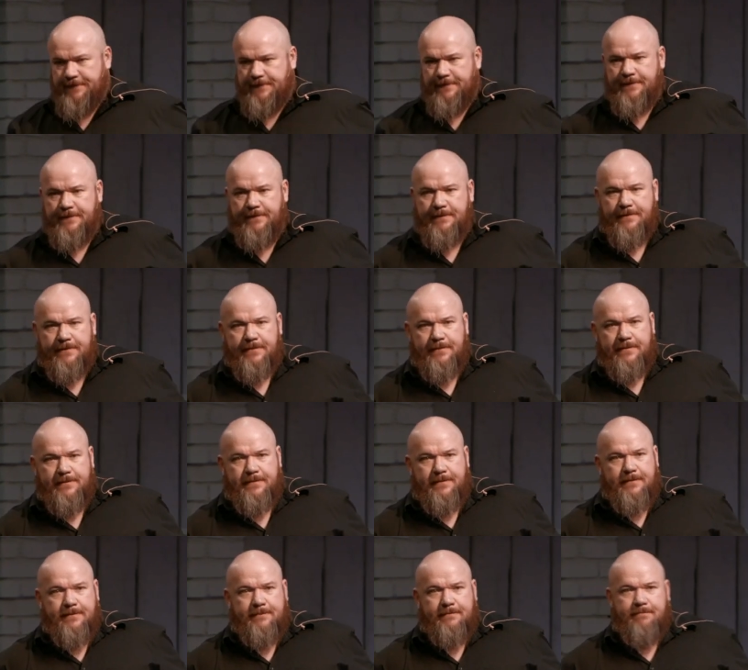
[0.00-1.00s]

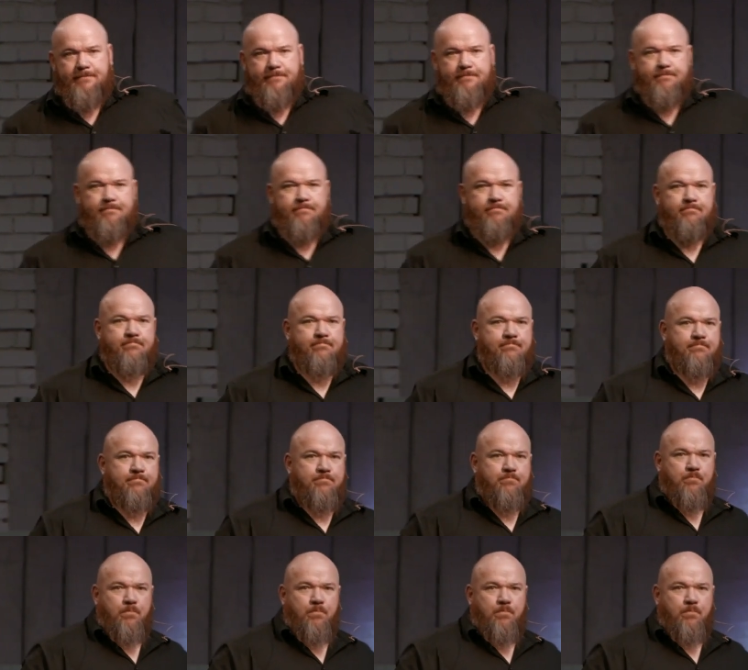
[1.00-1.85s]
[no speech]